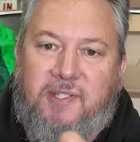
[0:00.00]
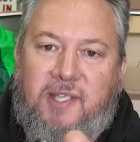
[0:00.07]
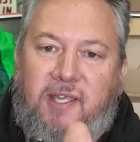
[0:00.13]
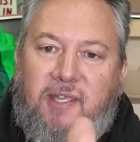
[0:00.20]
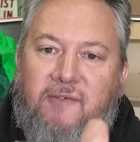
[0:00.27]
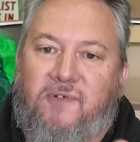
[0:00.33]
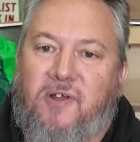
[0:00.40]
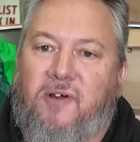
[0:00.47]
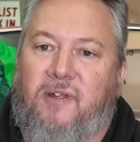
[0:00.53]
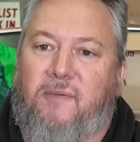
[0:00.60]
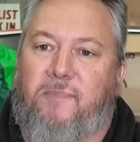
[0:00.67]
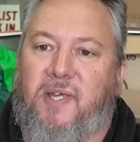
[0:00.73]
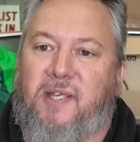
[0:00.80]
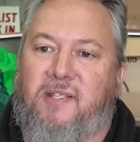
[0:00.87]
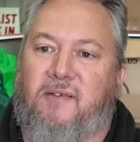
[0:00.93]
say you've got
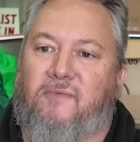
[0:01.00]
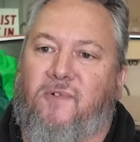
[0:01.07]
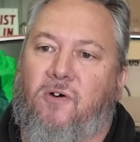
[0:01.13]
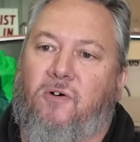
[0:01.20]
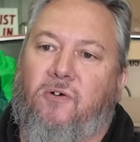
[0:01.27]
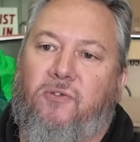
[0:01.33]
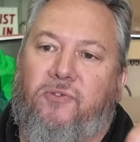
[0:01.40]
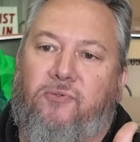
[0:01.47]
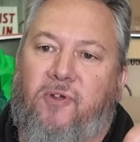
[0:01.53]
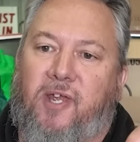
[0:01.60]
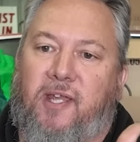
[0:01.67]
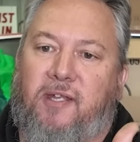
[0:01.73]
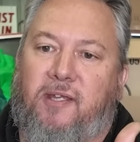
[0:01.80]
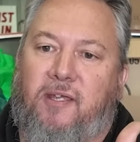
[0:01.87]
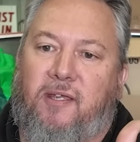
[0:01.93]
a piece of all
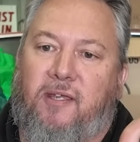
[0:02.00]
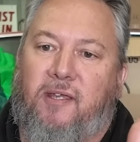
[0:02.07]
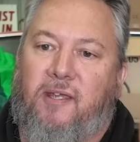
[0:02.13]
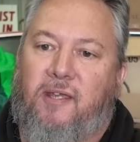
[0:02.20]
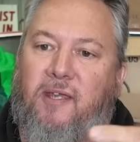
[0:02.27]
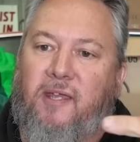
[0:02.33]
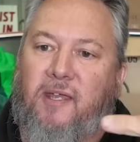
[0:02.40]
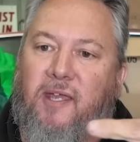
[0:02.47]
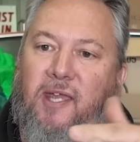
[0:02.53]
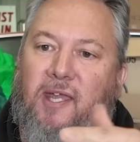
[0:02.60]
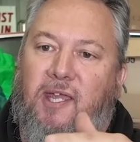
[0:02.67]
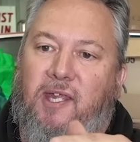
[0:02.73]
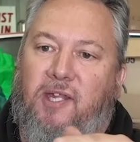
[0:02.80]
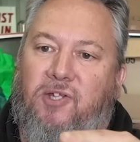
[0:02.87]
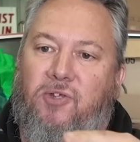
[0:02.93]
thread
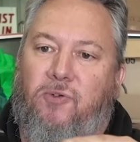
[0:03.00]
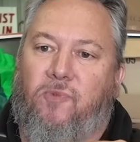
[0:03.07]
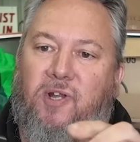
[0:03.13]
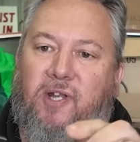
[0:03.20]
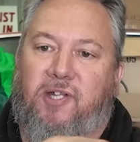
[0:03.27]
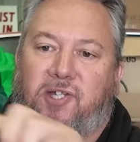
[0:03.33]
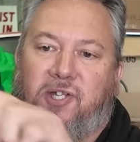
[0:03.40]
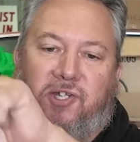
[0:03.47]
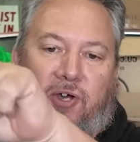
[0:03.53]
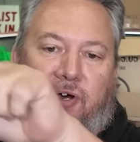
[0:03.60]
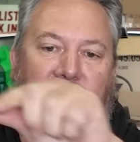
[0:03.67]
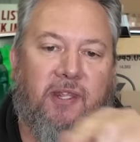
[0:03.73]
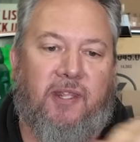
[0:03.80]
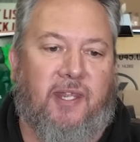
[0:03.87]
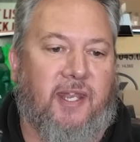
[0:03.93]
and you wanted to
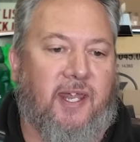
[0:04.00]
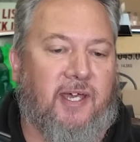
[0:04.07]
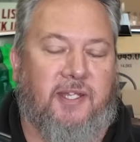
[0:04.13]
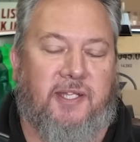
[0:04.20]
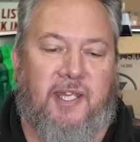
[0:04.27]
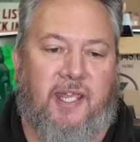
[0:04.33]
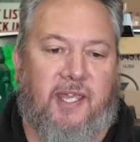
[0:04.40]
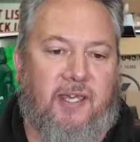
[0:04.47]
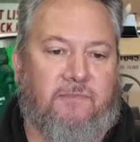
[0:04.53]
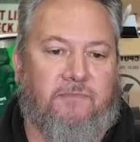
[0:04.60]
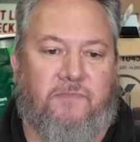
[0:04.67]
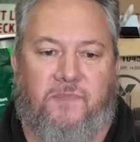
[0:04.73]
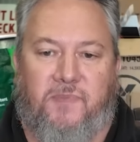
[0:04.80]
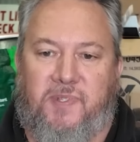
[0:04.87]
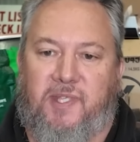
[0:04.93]
tighten the nut
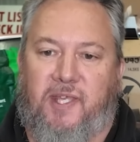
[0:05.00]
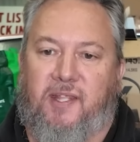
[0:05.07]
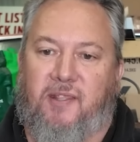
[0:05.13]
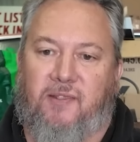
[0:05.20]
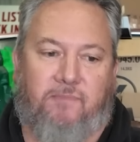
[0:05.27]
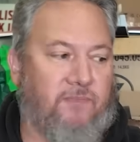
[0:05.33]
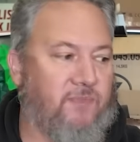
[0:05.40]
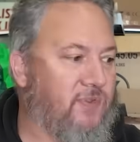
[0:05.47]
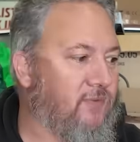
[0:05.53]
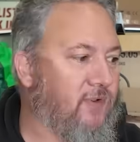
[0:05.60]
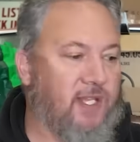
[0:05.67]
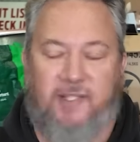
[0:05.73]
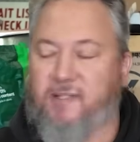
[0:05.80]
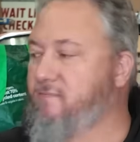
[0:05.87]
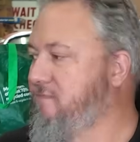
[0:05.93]
down, say the
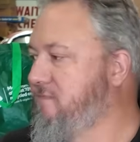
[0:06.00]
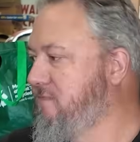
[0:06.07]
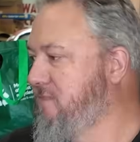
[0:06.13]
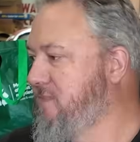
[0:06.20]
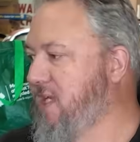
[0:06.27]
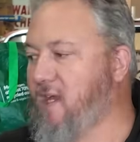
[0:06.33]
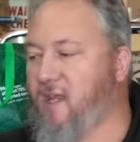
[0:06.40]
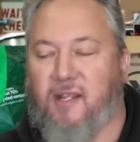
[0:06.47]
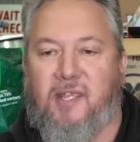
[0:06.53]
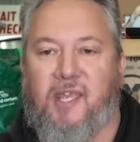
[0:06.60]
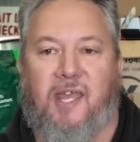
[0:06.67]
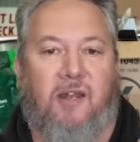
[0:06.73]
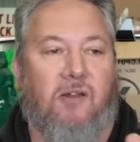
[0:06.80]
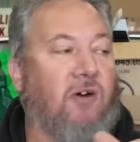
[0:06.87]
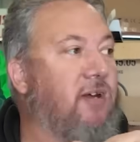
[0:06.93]
thread's
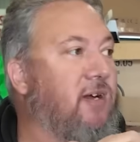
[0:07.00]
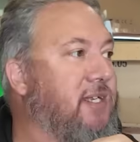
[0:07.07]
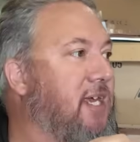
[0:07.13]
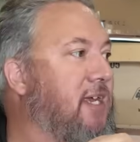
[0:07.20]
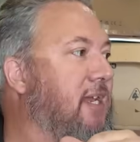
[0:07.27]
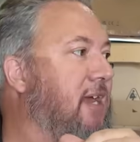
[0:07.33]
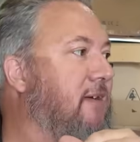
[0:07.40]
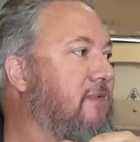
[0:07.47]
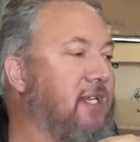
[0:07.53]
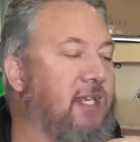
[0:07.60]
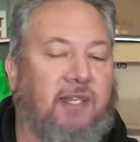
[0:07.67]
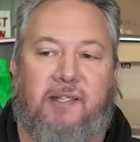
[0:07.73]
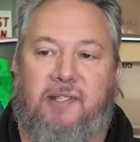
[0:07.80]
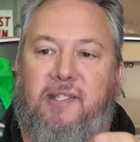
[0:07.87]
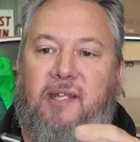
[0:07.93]
yay long. I don't have
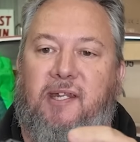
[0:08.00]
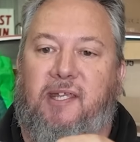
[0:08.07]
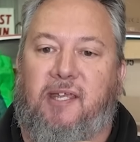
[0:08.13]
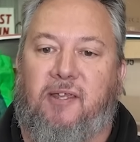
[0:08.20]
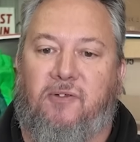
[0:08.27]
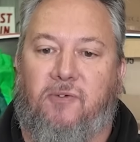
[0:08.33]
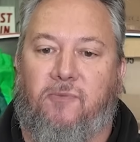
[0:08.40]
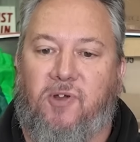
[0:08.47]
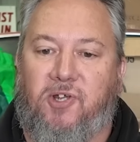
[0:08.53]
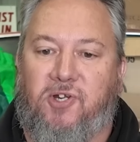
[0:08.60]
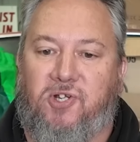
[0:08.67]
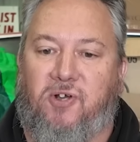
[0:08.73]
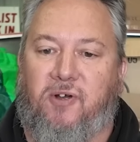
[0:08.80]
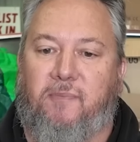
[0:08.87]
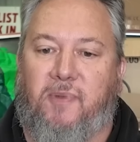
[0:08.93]
any sitting here in the
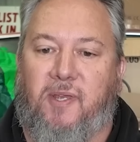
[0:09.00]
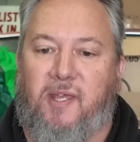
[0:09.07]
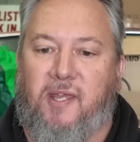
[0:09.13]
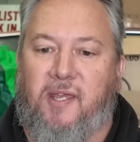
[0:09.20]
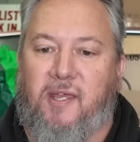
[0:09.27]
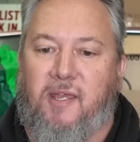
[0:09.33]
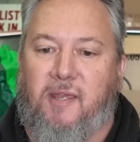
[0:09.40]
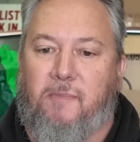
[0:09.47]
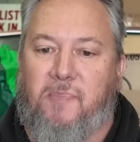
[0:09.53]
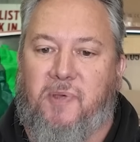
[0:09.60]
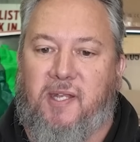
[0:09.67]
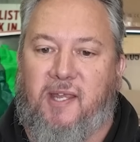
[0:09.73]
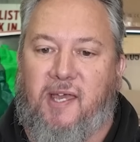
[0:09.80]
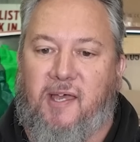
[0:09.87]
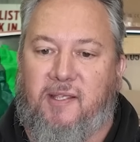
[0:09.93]
workshop,
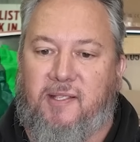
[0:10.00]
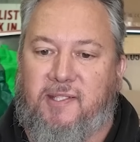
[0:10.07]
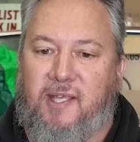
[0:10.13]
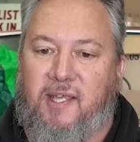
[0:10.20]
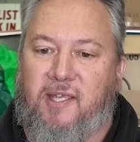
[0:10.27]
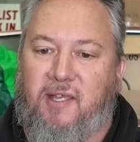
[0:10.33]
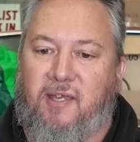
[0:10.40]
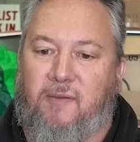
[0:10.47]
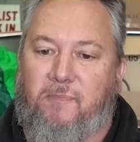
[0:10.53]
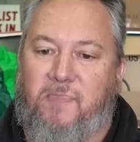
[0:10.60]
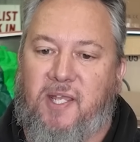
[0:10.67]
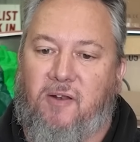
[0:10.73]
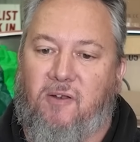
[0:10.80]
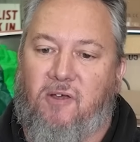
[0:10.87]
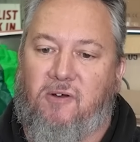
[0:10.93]
but say you got a
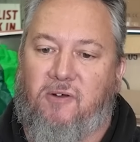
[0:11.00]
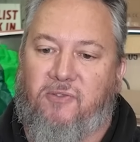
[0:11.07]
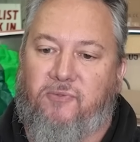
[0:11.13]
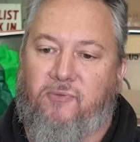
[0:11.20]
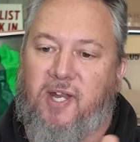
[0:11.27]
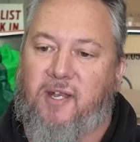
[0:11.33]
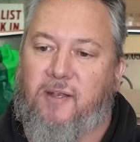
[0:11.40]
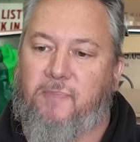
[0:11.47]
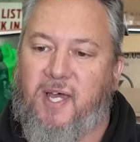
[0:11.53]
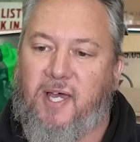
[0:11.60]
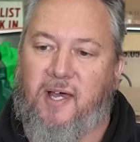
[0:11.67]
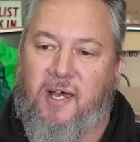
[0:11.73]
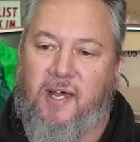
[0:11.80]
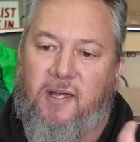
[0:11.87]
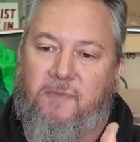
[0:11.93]
big long threaded
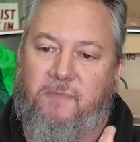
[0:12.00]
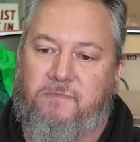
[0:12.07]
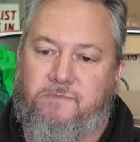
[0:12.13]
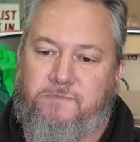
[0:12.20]
bar